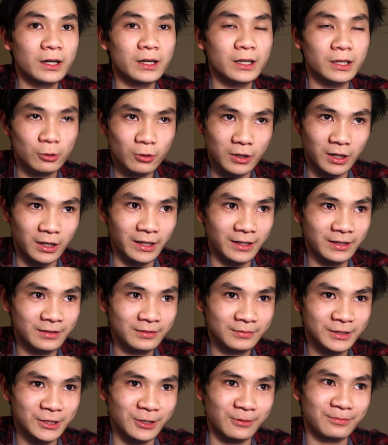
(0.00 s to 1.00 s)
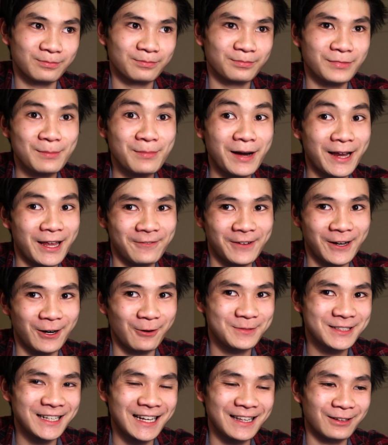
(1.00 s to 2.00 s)
UConn, so that might have
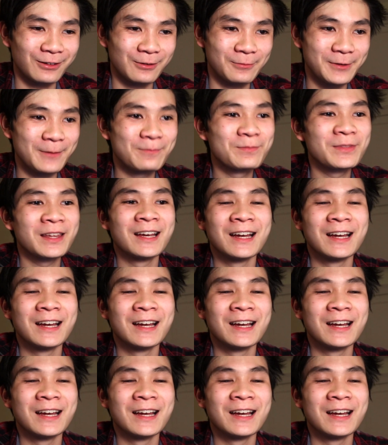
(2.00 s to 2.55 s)
helped a little bit.